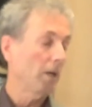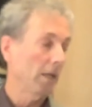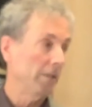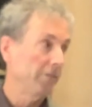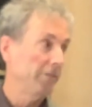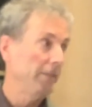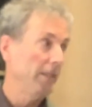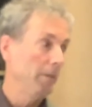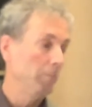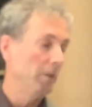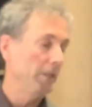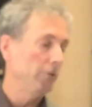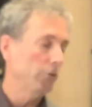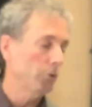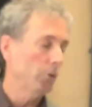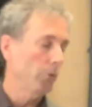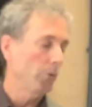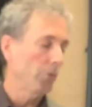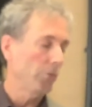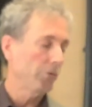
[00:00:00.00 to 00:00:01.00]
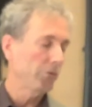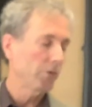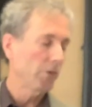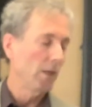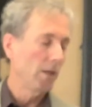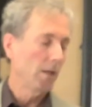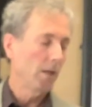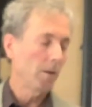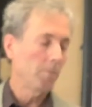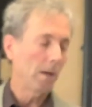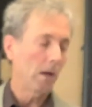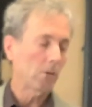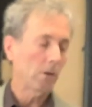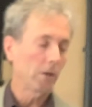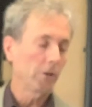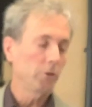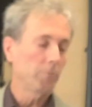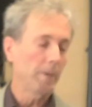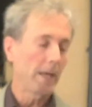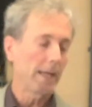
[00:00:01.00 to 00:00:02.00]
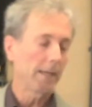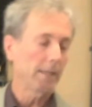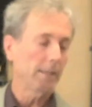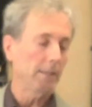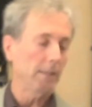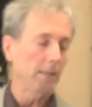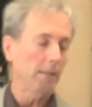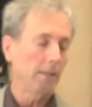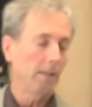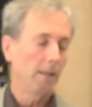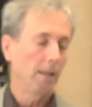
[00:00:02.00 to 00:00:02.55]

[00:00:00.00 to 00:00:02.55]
unseemly truths about our humanity,